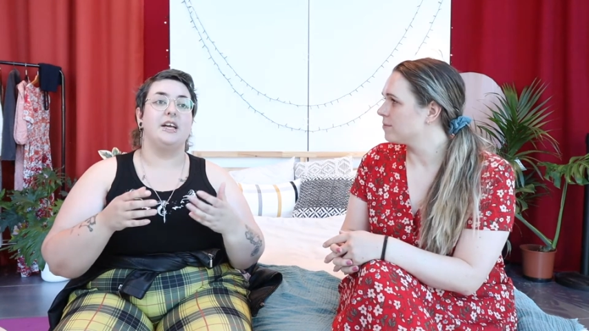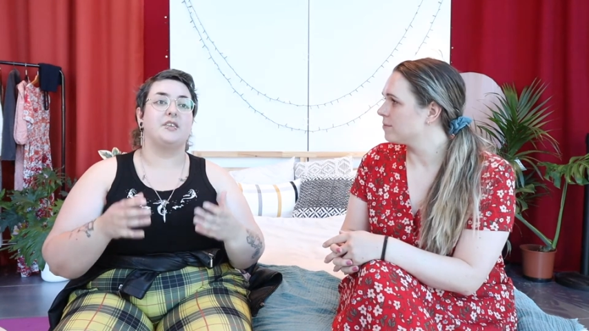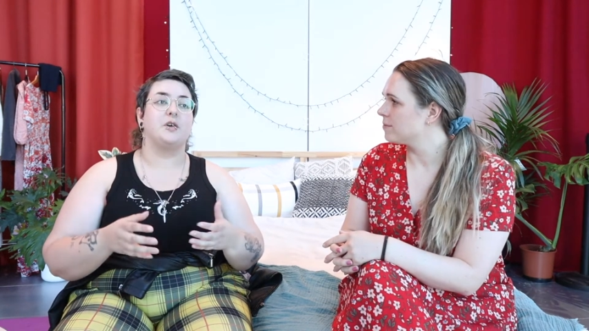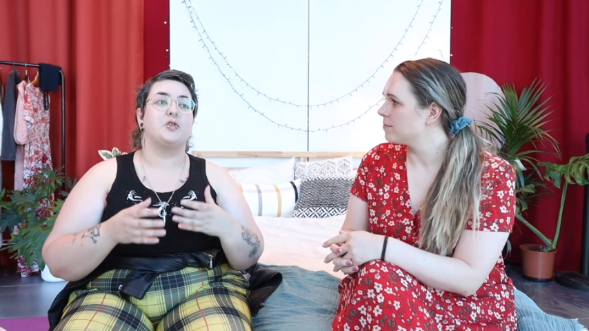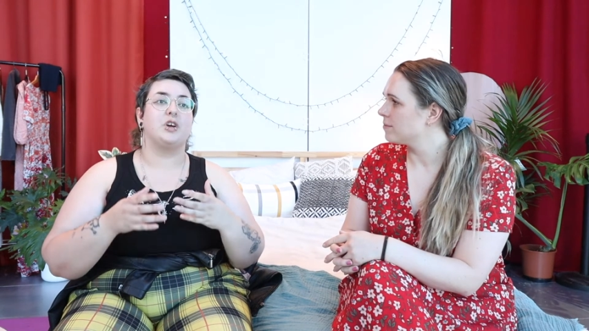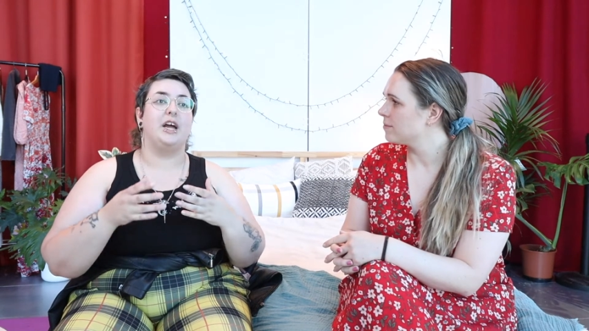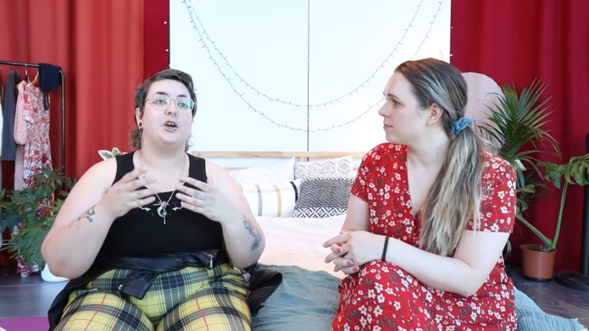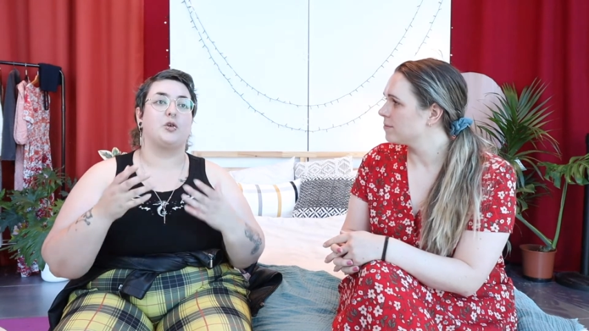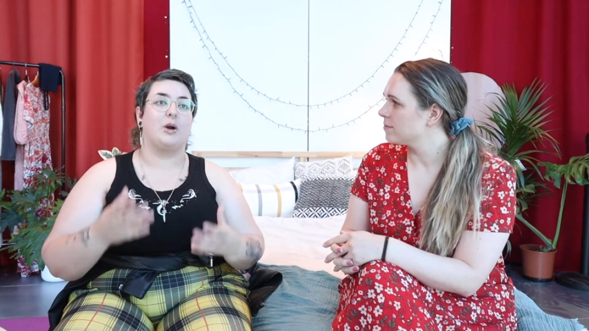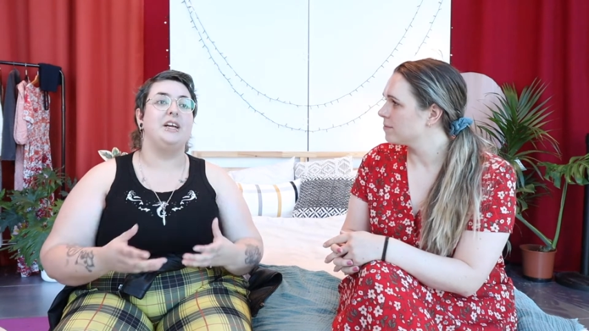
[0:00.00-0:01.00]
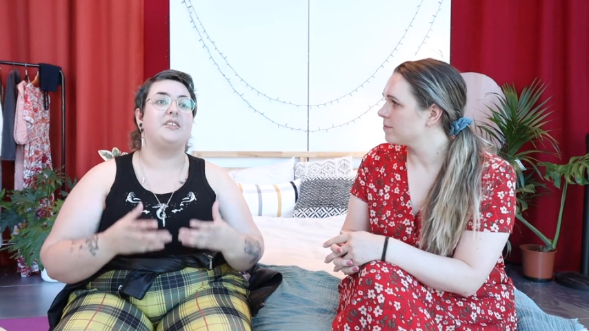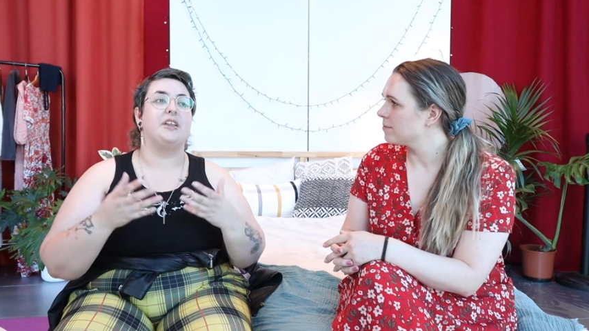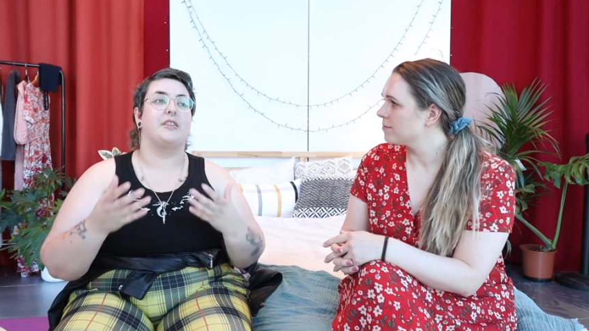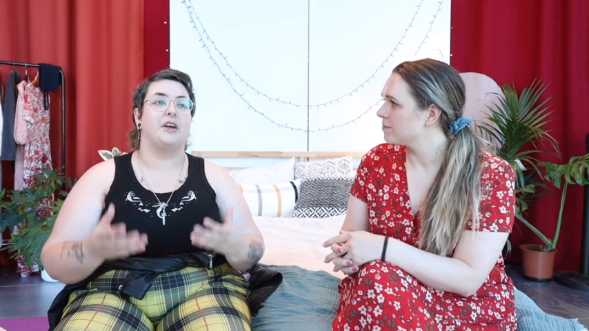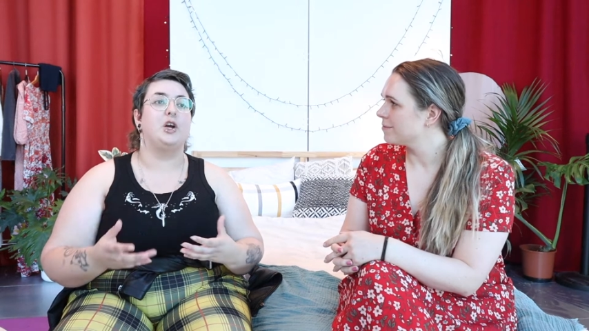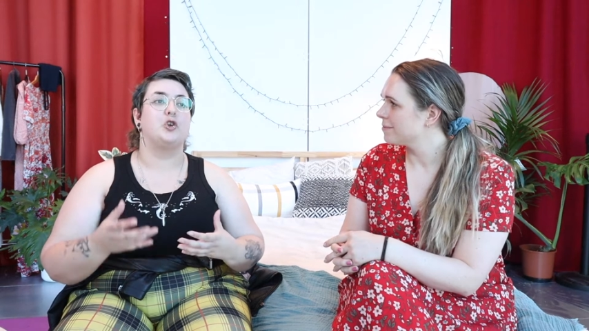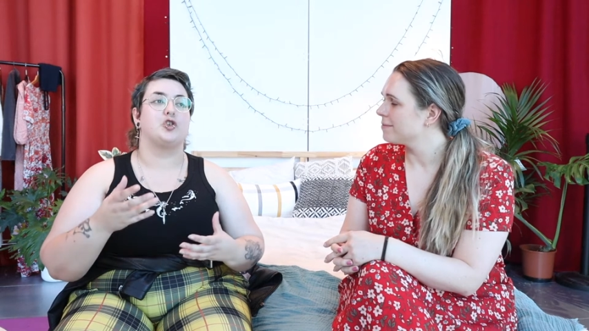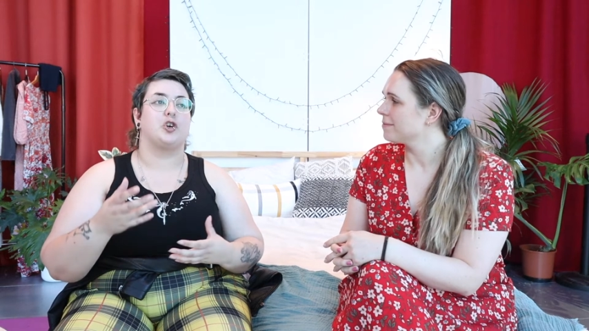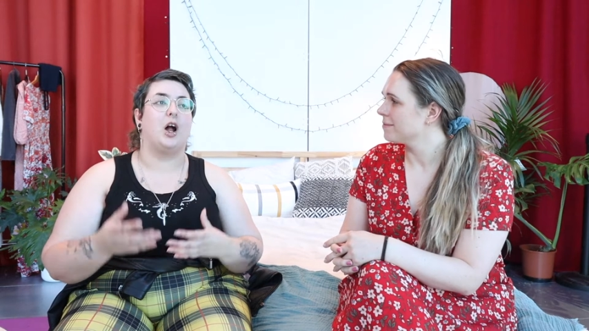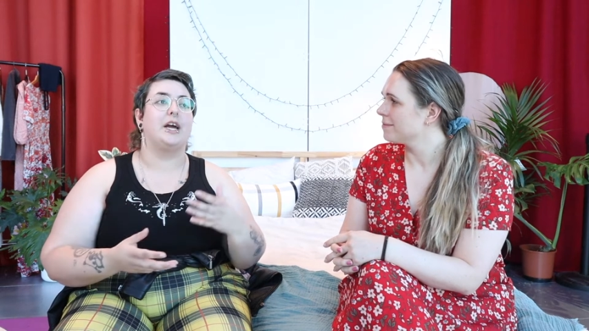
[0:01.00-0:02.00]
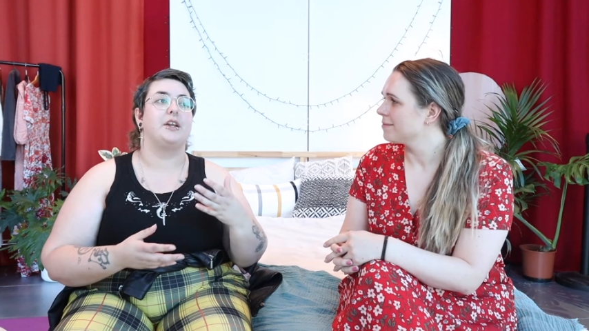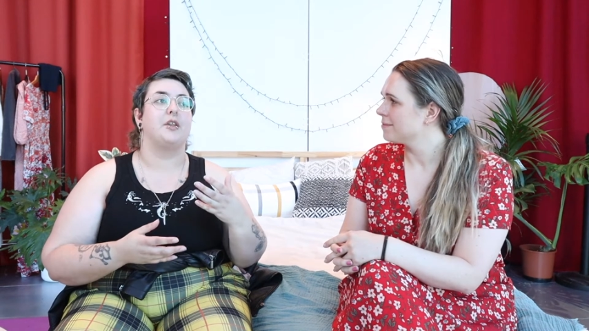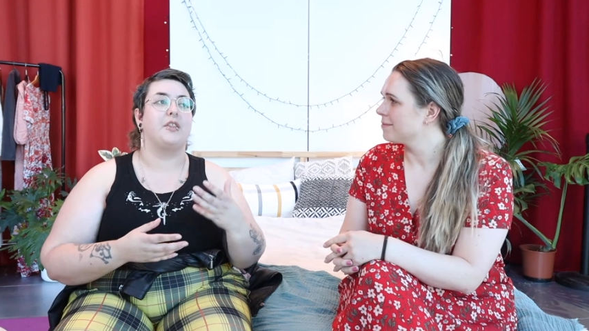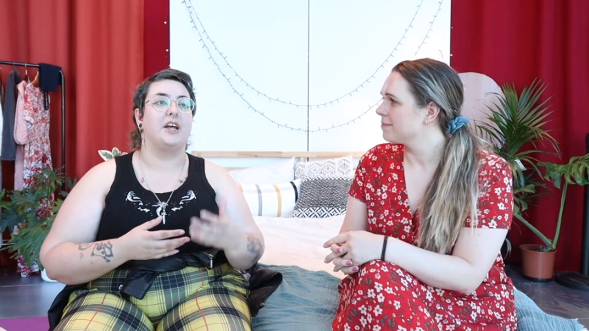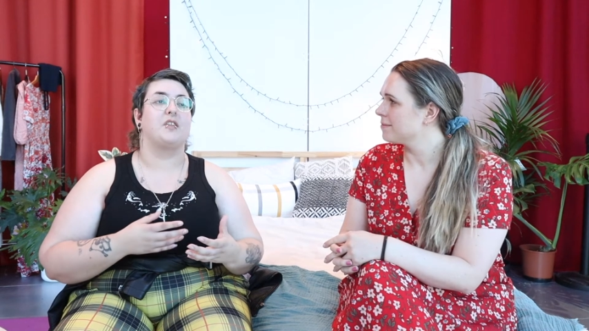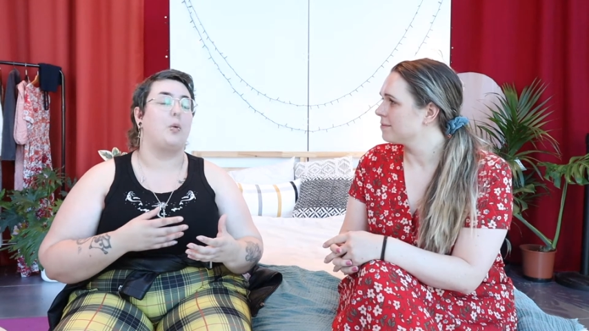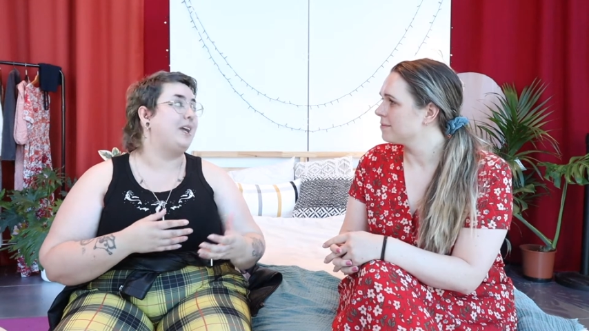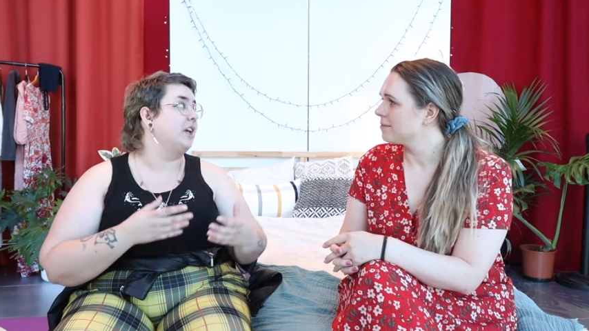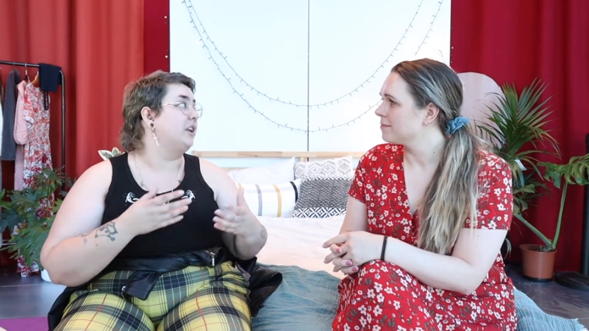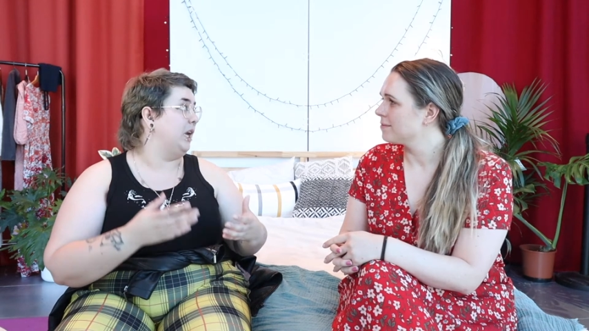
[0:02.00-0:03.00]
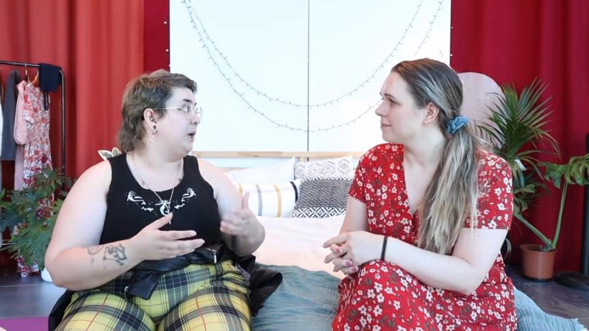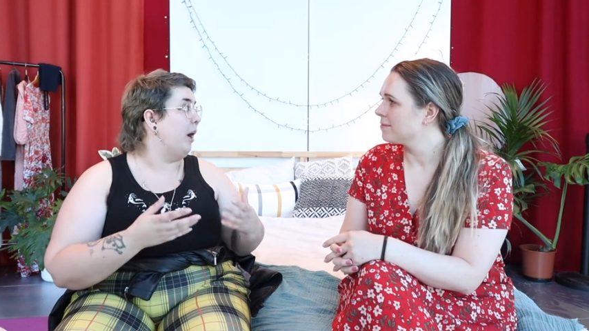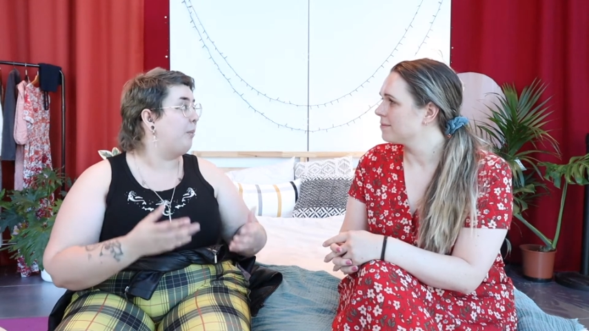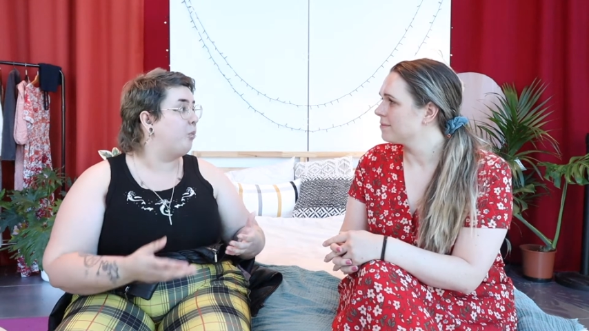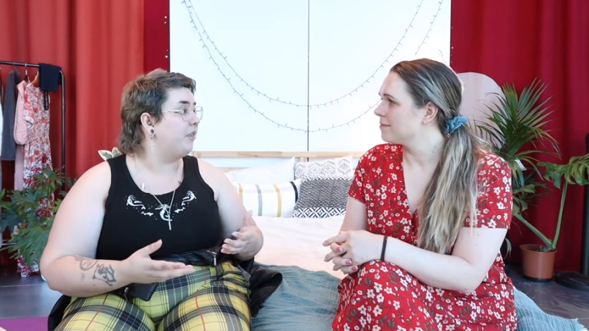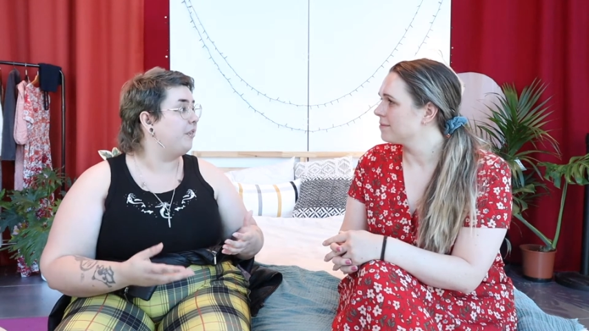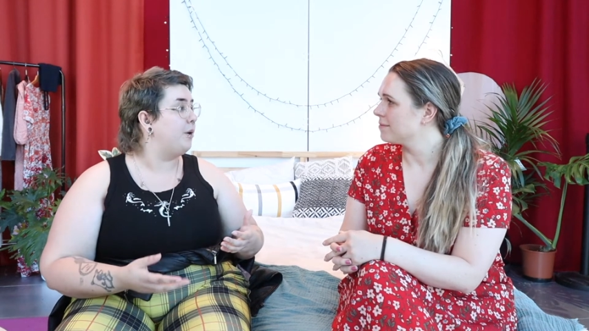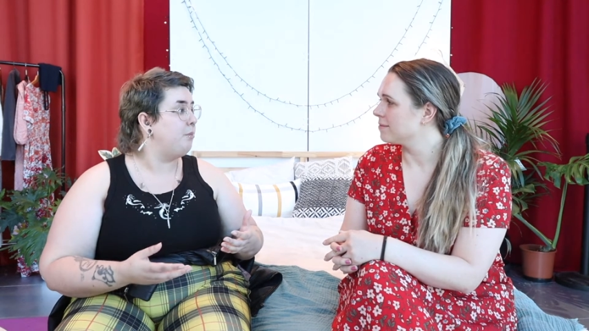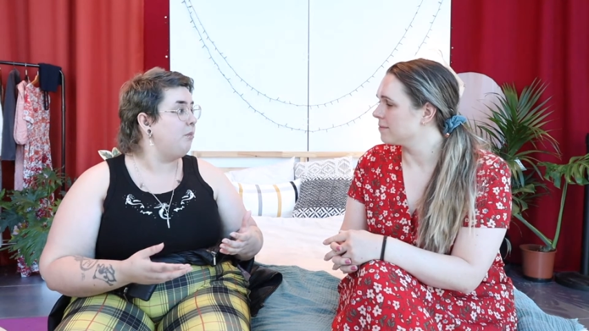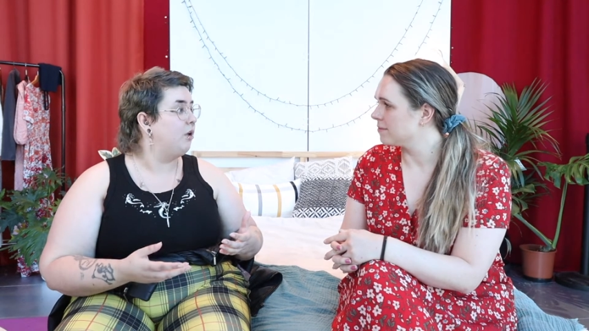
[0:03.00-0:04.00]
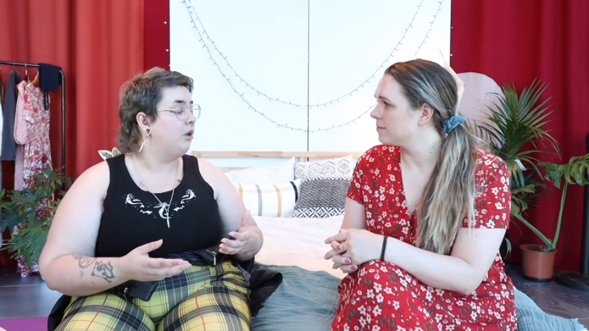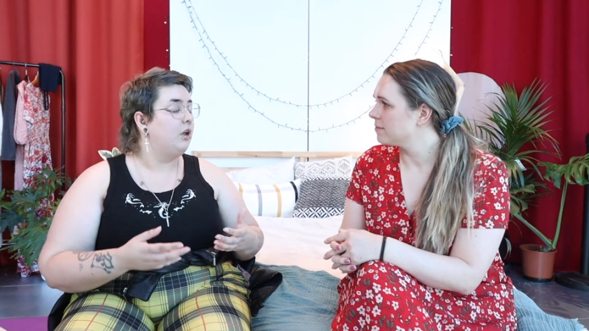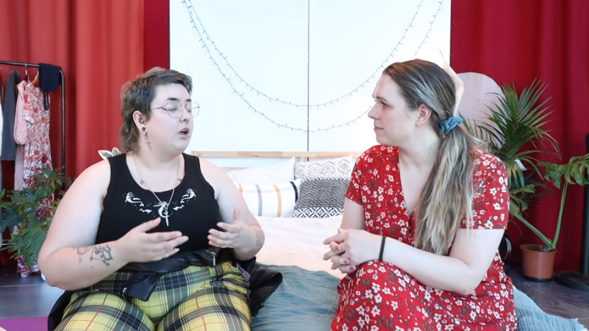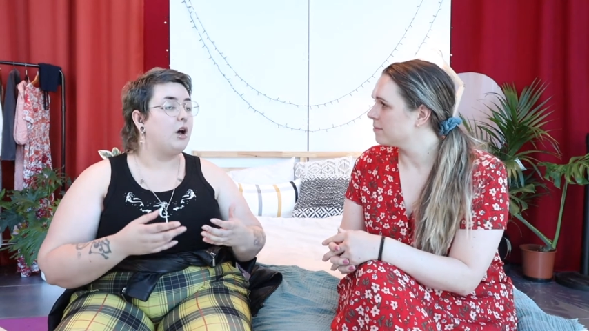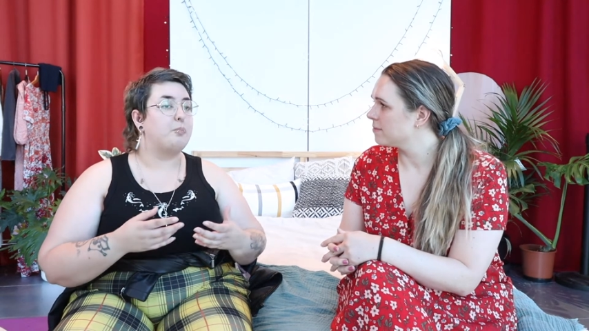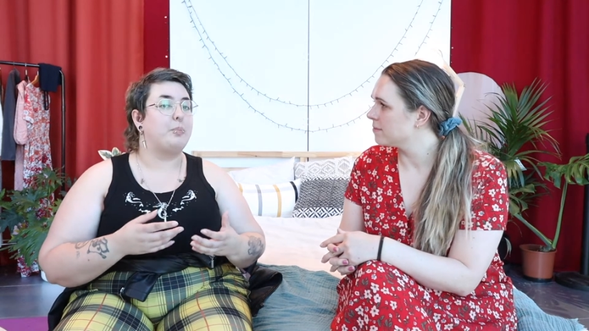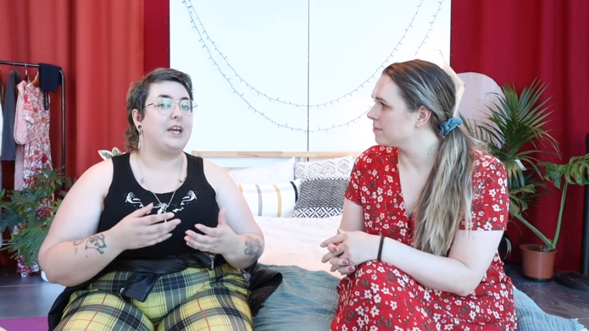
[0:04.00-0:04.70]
Speaker 1: It's such a crazy thing to try and think that we can keep up with them mm.